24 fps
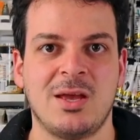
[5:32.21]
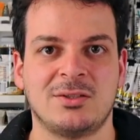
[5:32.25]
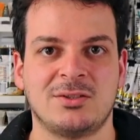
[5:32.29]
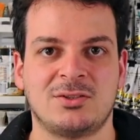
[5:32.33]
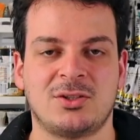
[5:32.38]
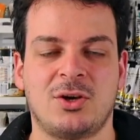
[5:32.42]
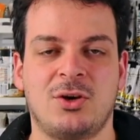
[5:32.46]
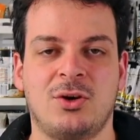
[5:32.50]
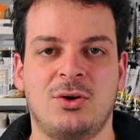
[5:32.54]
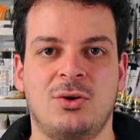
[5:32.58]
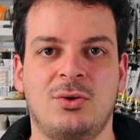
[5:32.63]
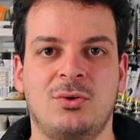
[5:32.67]

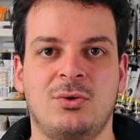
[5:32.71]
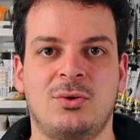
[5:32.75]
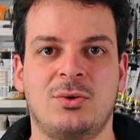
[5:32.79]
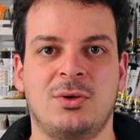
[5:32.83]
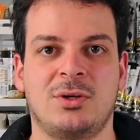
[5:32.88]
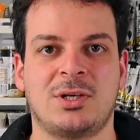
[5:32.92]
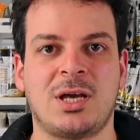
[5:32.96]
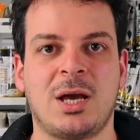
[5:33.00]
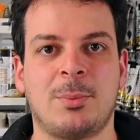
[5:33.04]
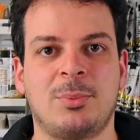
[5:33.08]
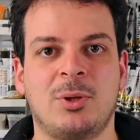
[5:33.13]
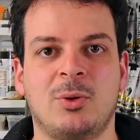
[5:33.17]
So
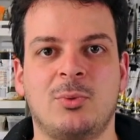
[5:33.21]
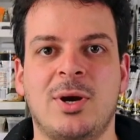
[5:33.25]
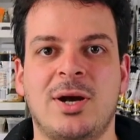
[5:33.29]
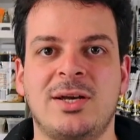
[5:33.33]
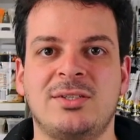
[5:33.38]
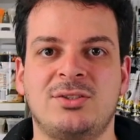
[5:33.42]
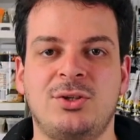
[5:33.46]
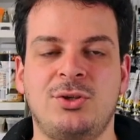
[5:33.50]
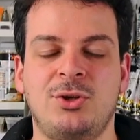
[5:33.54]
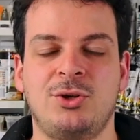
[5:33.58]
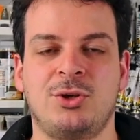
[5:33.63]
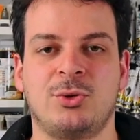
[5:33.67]
a couple of
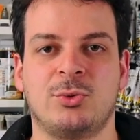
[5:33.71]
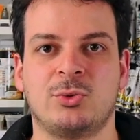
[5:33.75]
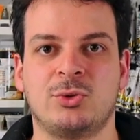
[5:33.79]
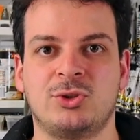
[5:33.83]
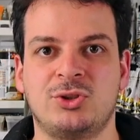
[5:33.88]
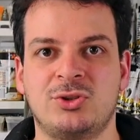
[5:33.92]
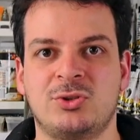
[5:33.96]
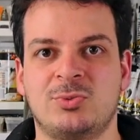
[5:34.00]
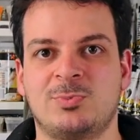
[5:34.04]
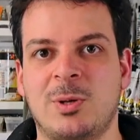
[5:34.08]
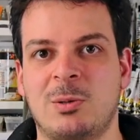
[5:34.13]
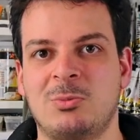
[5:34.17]
ways that you can
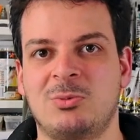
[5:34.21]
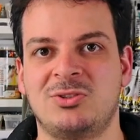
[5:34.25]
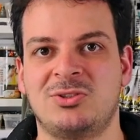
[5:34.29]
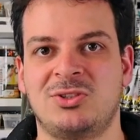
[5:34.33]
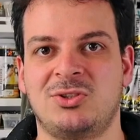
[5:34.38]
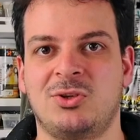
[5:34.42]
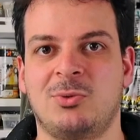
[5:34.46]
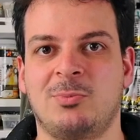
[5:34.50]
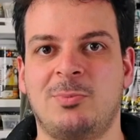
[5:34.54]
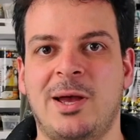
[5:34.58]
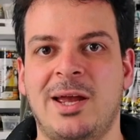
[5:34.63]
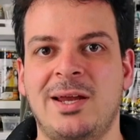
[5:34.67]
reduce bubbles
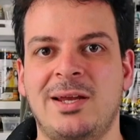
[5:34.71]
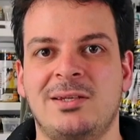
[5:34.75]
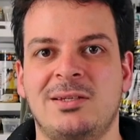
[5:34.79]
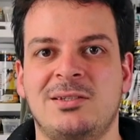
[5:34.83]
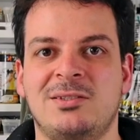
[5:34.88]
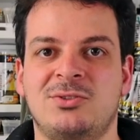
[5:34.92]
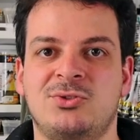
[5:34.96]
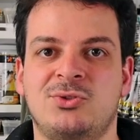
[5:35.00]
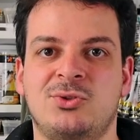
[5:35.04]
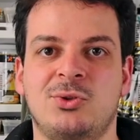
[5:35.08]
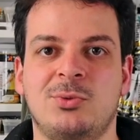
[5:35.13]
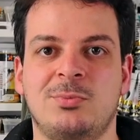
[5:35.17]
in your paint
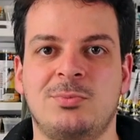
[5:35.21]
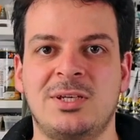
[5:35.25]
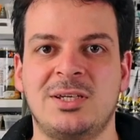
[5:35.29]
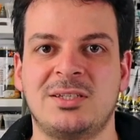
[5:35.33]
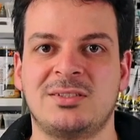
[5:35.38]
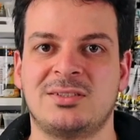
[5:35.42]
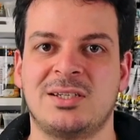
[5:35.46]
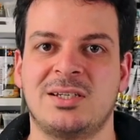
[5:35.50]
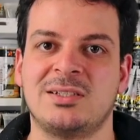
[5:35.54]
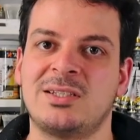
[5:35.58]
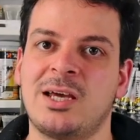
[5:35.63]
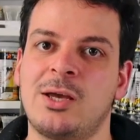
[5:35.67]
is to
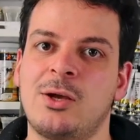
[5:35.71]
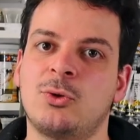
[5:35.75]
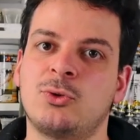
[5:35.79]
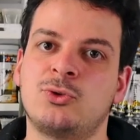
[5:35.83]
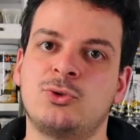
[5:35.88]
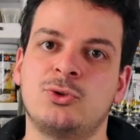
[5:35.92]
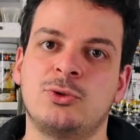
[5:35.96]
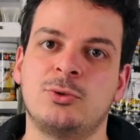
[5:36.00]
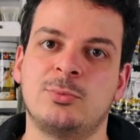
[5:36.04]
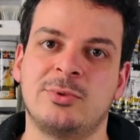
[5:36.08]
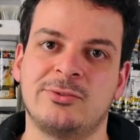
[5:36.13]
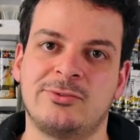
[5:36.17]
mix a day or
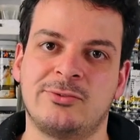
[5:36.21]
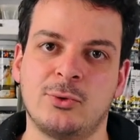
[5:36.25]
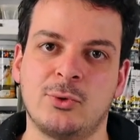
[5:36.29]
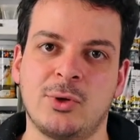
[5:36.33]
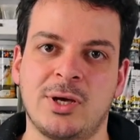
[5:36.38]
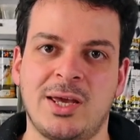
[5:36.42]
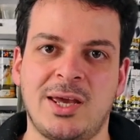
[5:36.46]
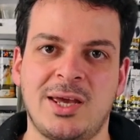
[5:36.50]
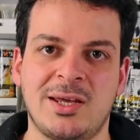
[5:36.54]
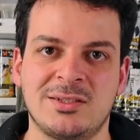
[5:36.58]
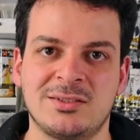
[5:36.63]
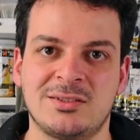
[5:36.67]
two
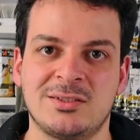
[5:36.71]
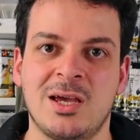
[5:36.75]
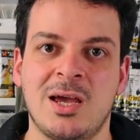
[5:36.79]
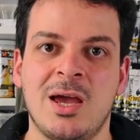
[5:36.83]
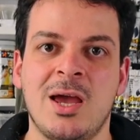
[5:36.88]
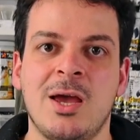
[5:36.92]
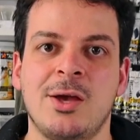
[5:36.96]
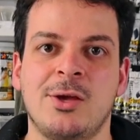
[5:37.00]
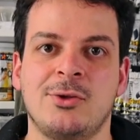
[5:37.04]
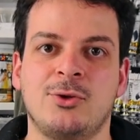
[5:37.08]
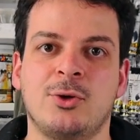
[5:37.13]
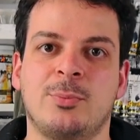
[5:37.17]
beforehand.
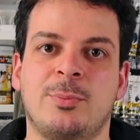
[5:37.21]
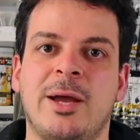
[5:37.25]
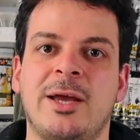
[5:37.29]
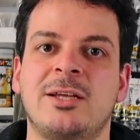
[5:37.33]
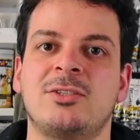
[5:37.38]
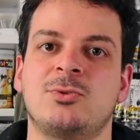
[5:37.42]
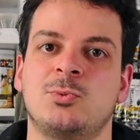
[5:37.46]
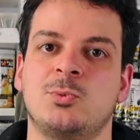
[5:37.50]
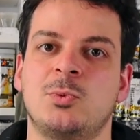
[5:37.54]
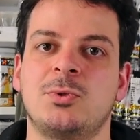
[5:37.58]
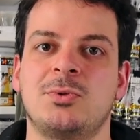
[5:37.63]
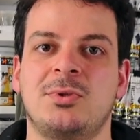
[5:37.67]
Your
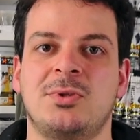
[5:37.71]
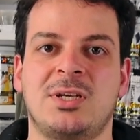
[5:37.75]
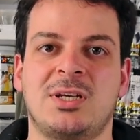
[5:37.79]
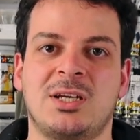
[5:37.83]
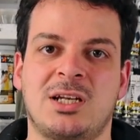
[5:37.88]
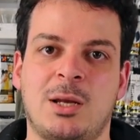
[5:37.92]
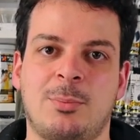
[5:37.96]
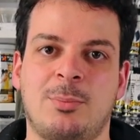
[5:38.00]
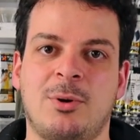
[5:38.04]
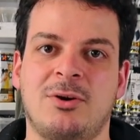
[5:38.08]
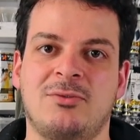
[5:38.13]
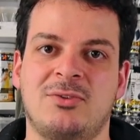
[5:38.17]
paints will
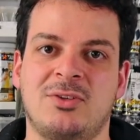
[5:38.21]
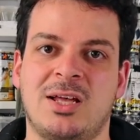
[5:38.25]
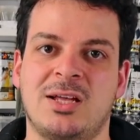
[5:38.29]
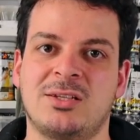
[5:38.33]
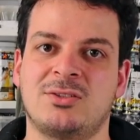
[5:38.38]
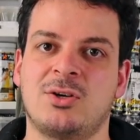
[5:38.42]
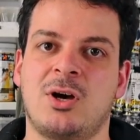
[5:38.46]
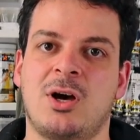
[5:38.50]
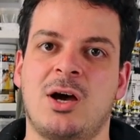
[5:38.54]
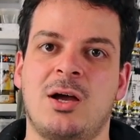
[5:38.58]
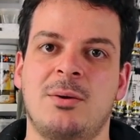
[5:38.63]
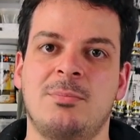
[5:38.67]
thicken up over that
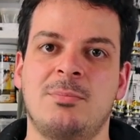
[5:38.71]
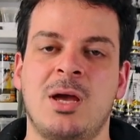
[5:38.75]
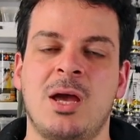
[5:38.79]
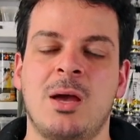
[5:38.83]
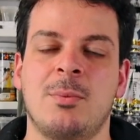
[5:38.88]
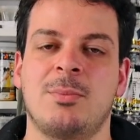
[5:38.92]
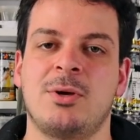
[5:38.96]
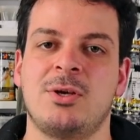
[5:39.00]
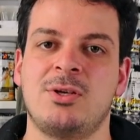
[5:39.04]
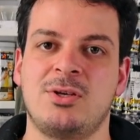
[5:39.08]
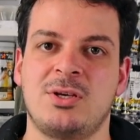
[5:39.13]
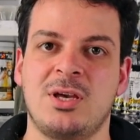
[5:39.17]
time,
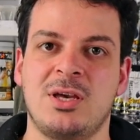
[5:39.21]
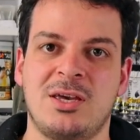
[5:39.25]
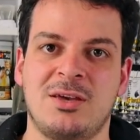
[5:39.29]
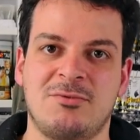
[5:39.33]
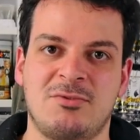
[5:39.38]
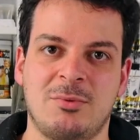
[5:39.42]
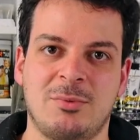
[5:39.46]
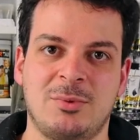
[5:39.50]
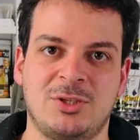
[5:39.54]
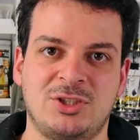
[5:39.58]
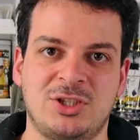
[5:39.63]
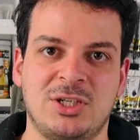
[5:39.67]
but you can give
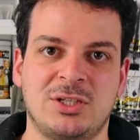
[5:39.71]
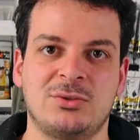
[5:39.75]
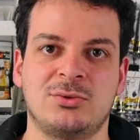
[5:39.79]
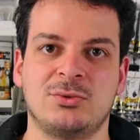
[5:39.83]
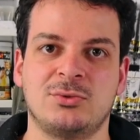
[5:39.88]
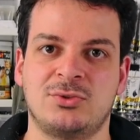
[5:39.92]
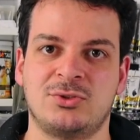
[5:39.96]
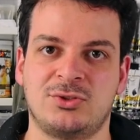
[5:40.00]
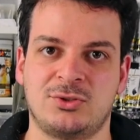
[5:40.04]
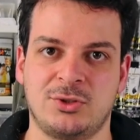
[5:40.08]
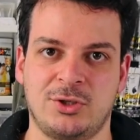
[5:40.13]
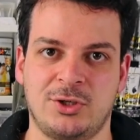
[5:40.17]
them a
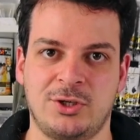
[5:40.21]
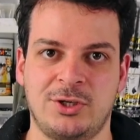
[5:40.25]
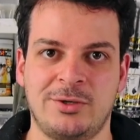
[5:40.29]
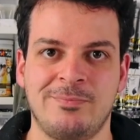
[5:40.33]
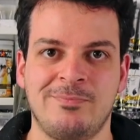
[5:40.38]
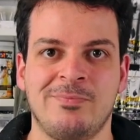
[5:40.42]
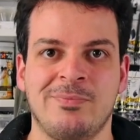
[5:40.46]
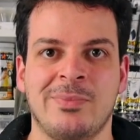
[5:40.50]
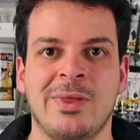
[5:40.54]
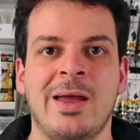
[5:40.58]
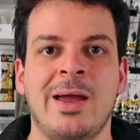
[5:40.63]
gentle stir.